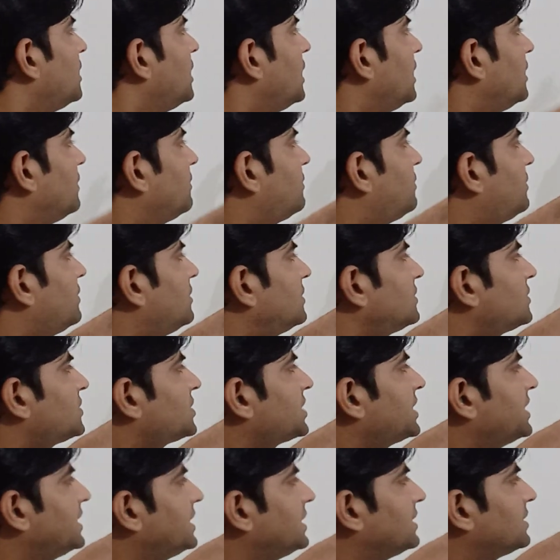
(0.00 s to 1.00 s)
In
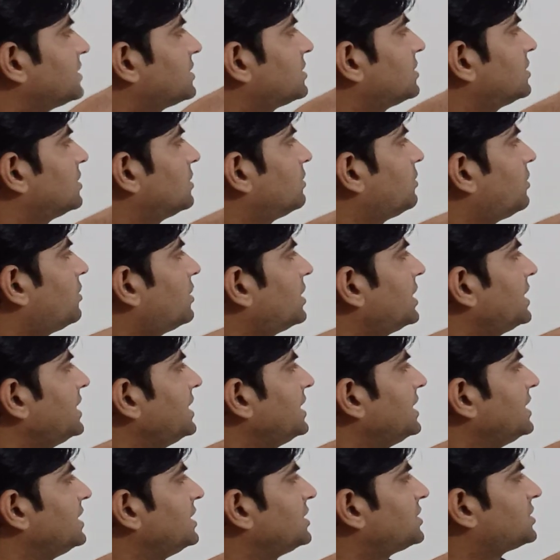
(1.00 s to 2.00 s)
first case, the
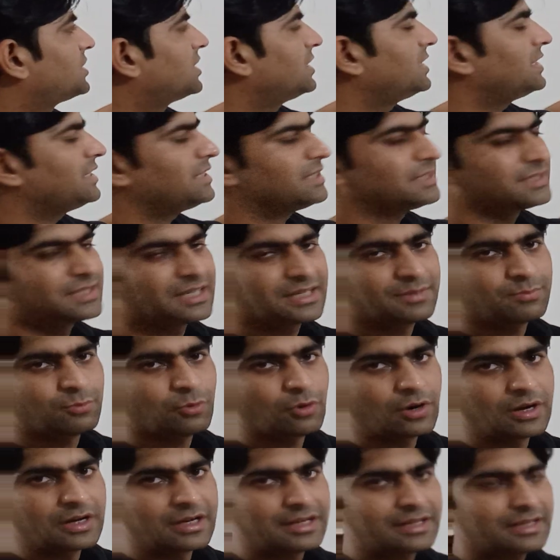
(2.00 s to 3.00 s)
body initially is at
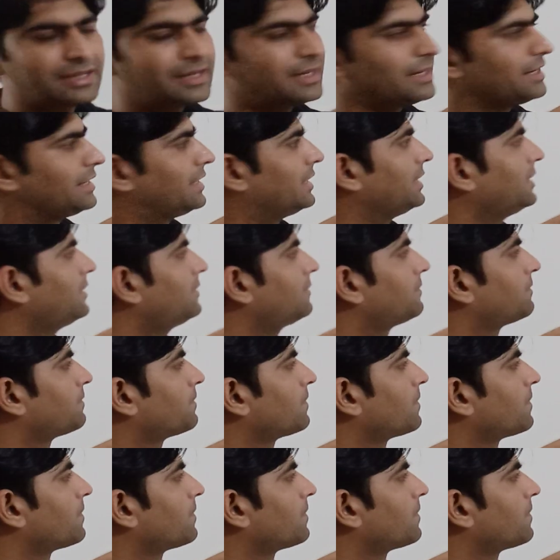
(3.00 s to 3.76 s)
point A